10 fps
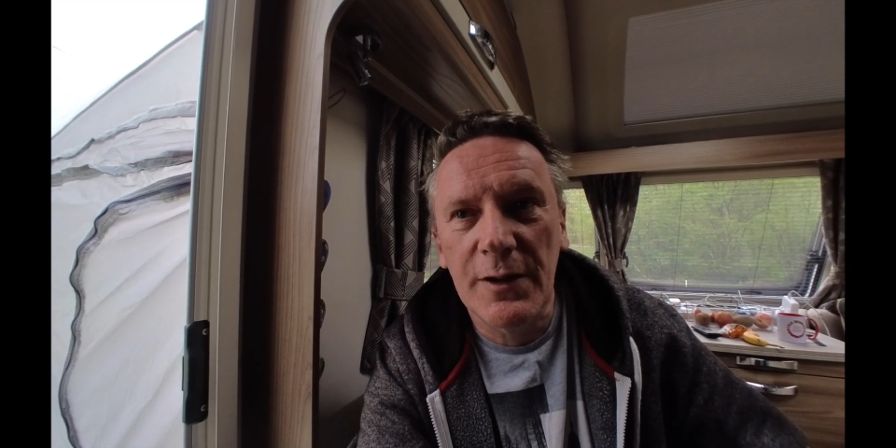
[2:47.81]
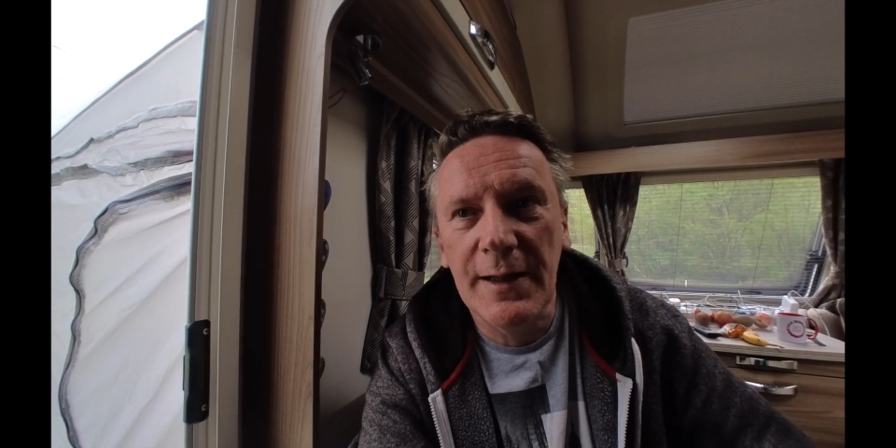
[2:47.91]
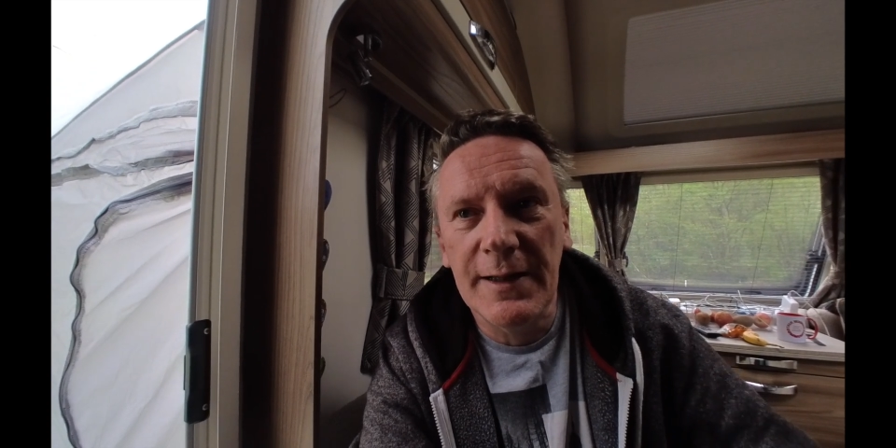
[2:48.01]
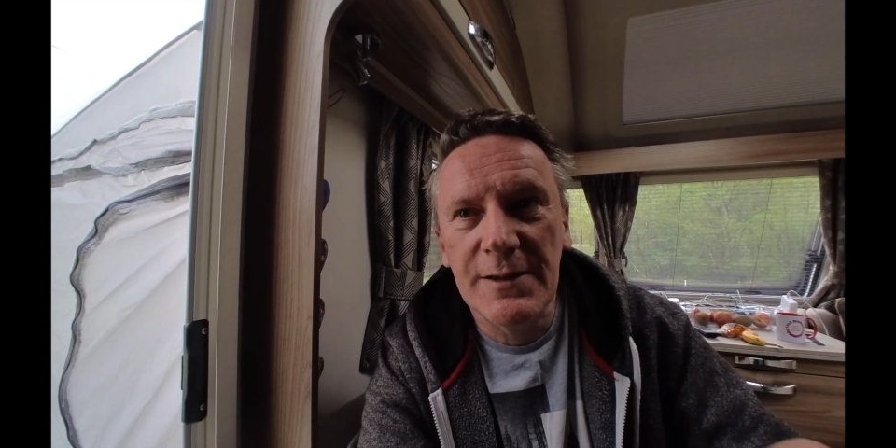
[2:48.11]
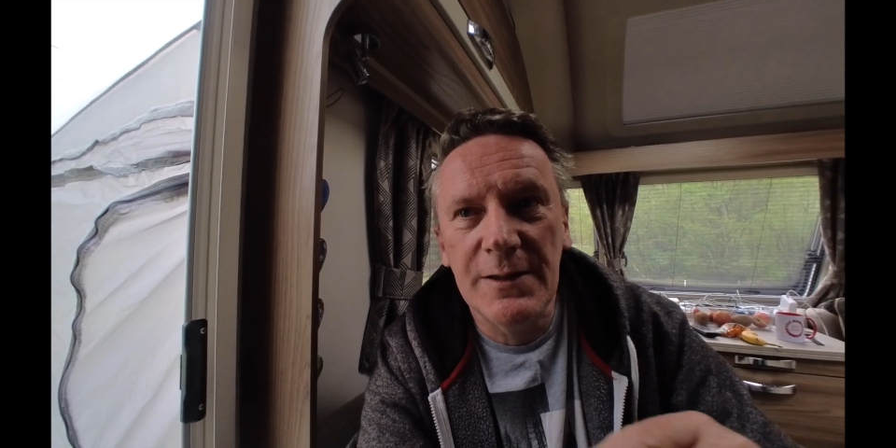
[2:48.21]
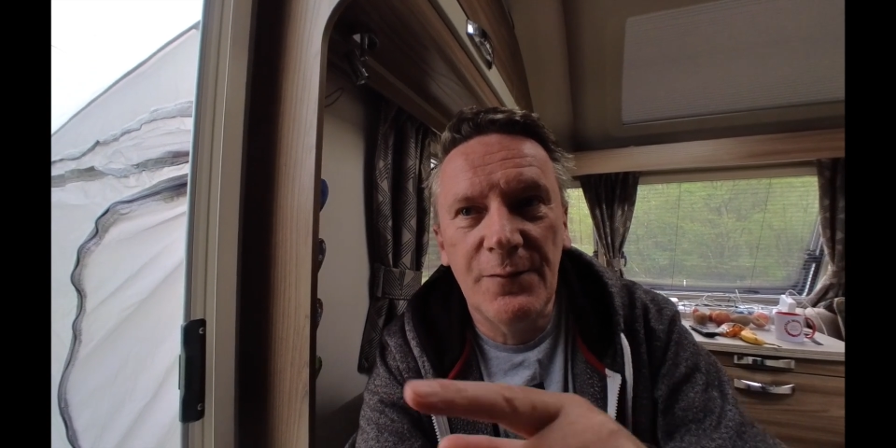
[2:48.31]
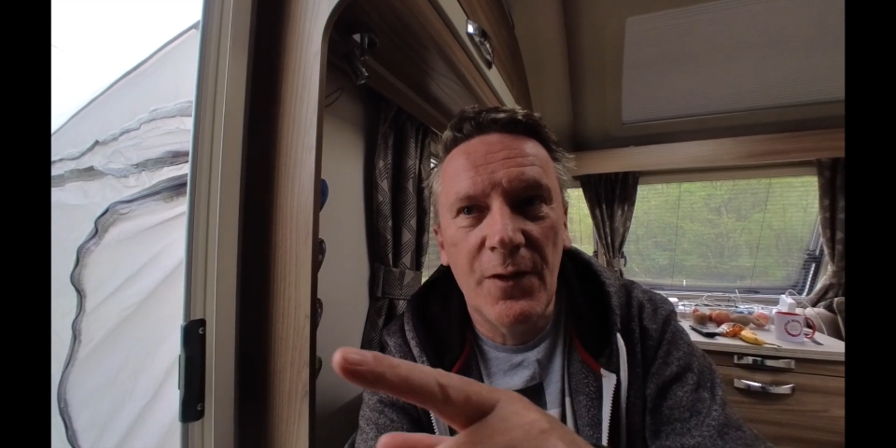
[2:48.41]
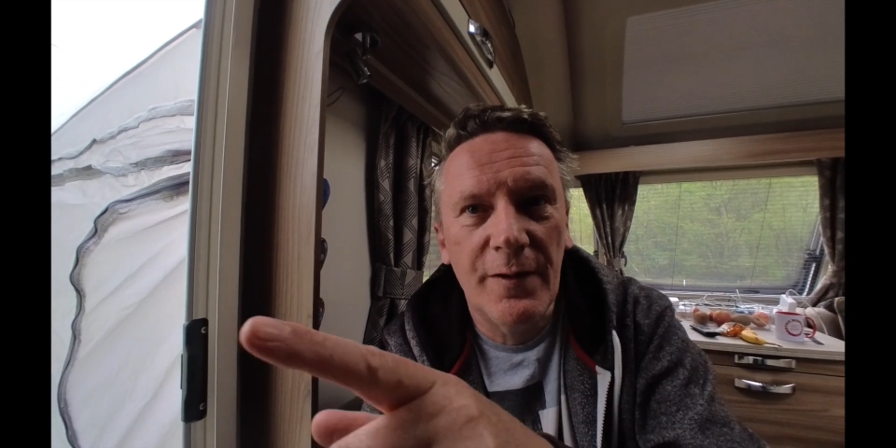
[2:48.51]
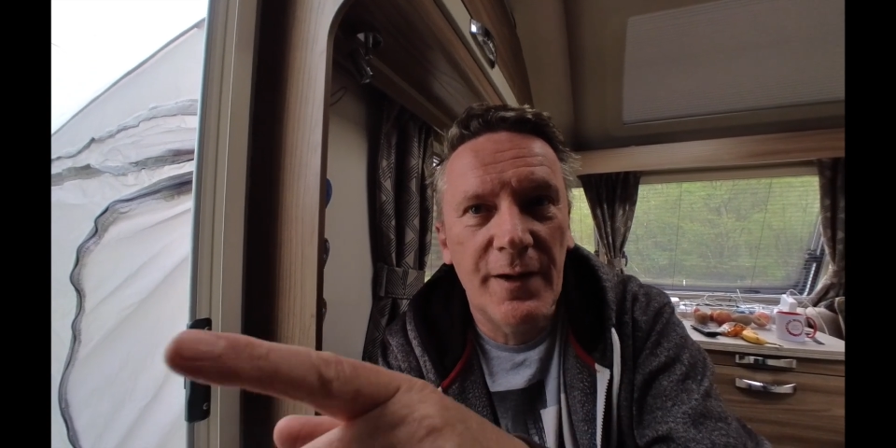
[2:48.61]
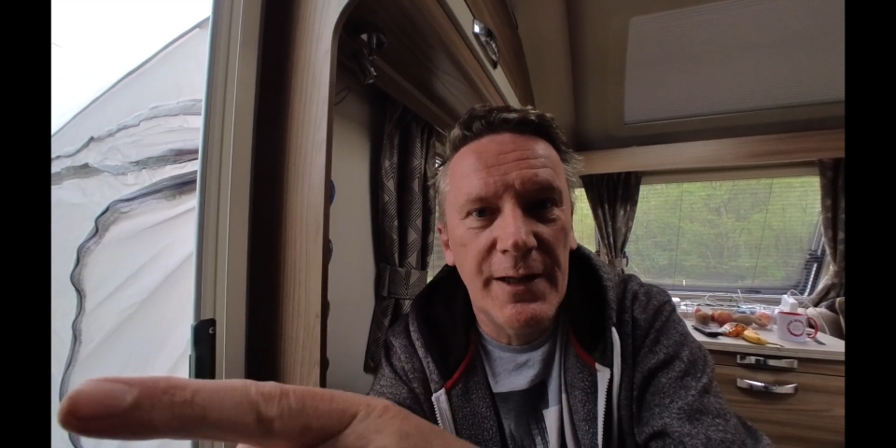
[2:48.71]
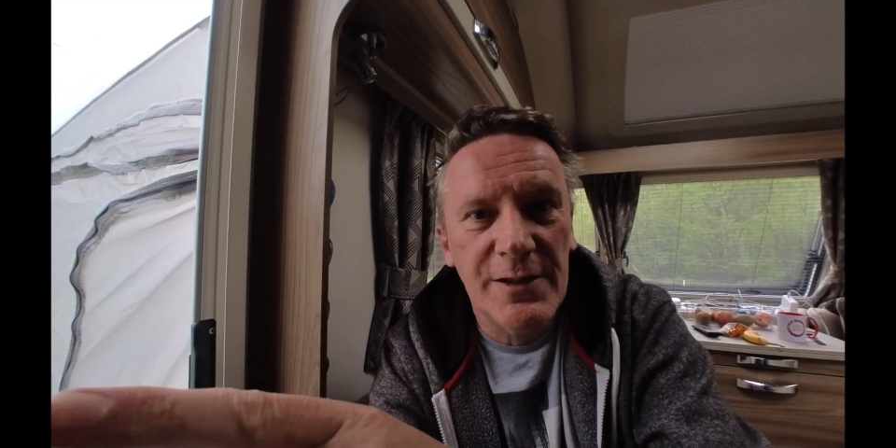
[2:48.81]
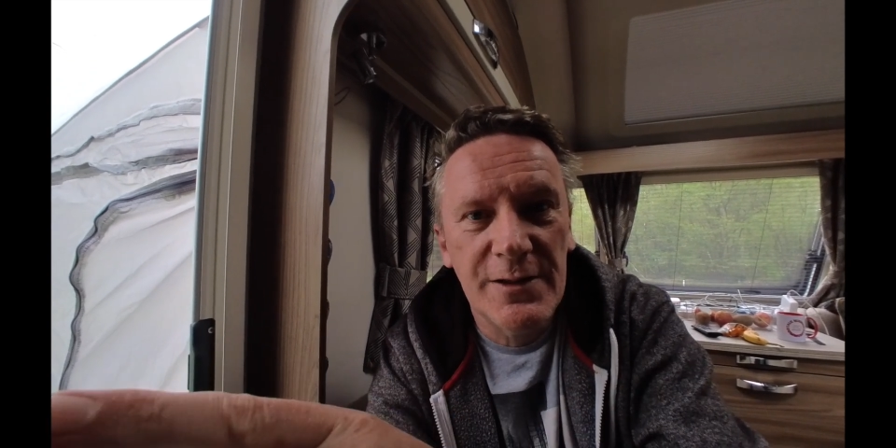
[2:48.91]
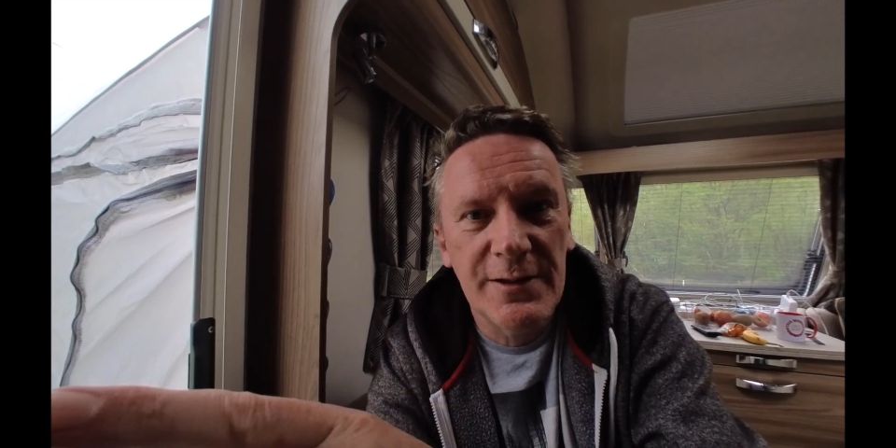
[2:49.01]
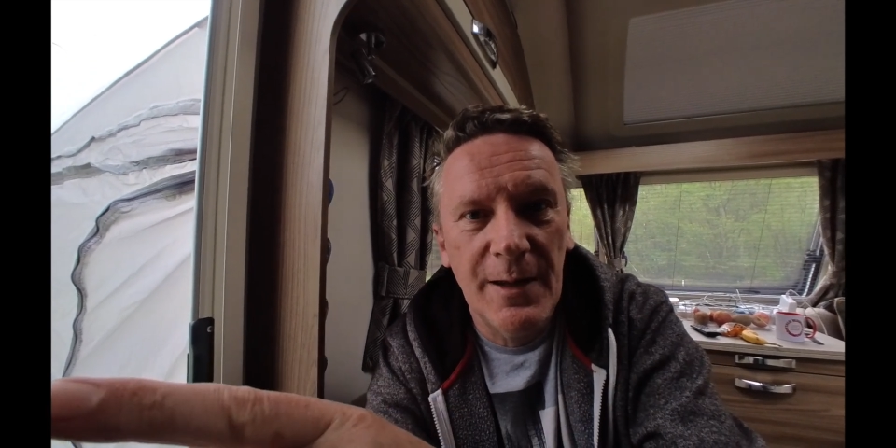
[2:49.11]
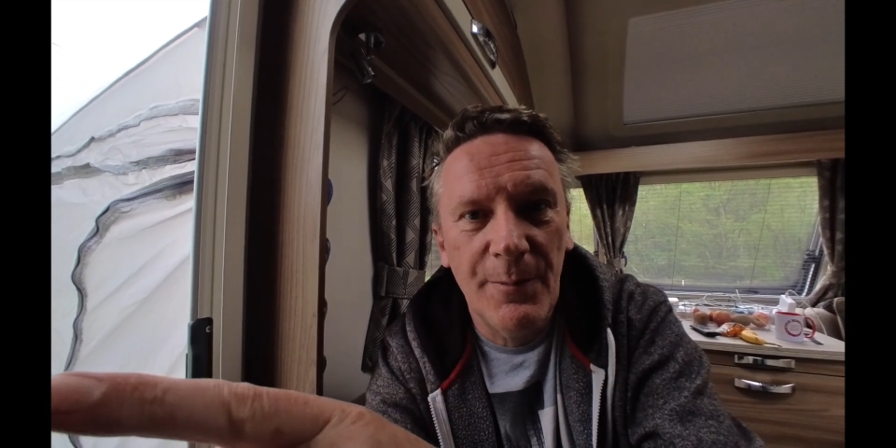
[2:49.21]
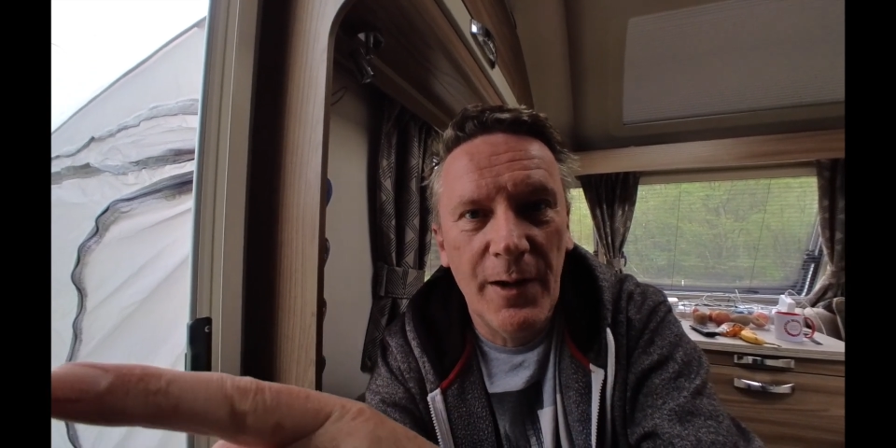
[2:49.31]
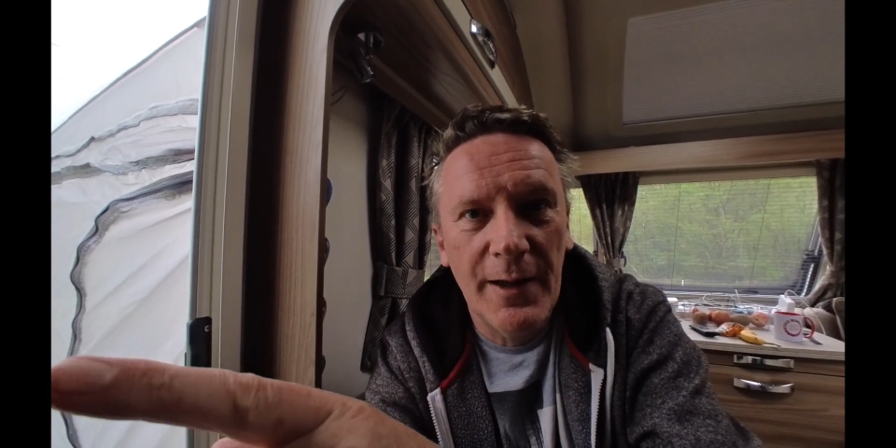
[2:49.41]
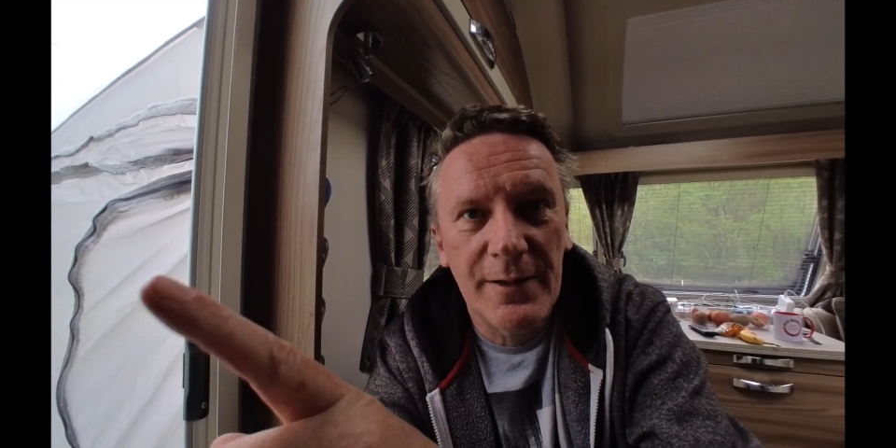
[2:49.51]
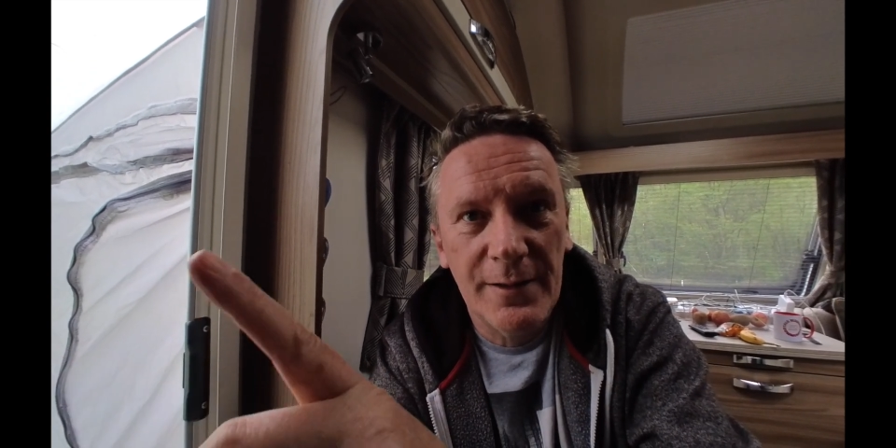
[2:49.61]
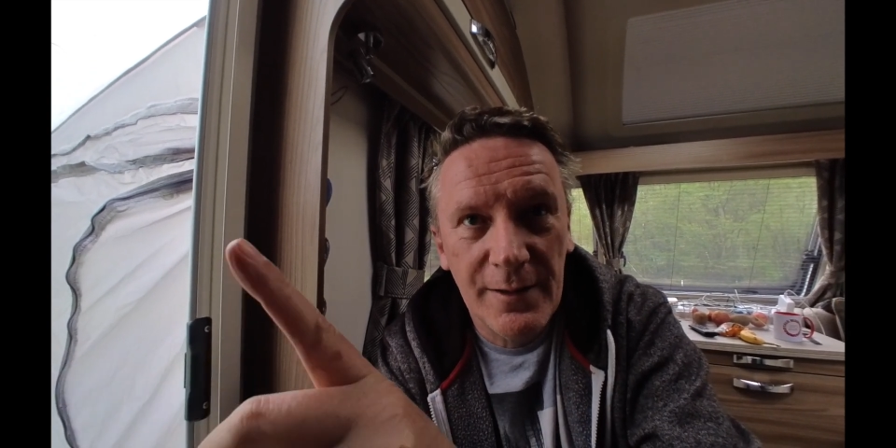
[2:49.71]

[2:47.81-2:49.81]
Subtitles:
connected via HDMI